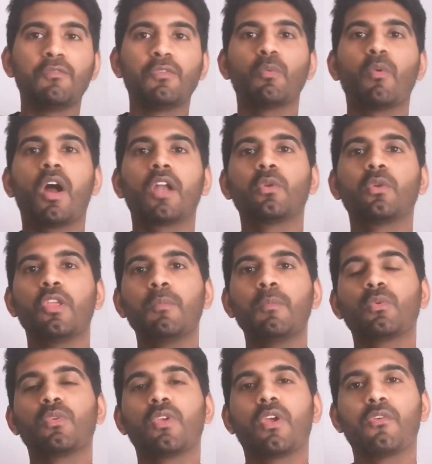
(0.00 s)
if you want to
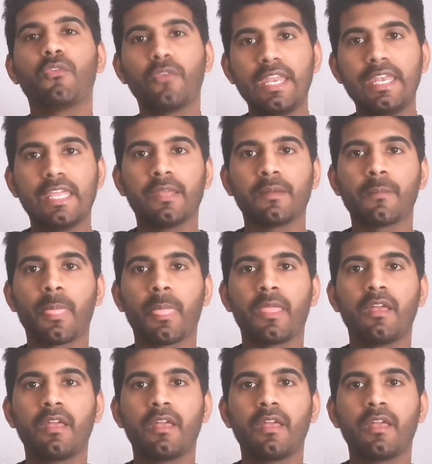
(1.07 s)
improve your reading,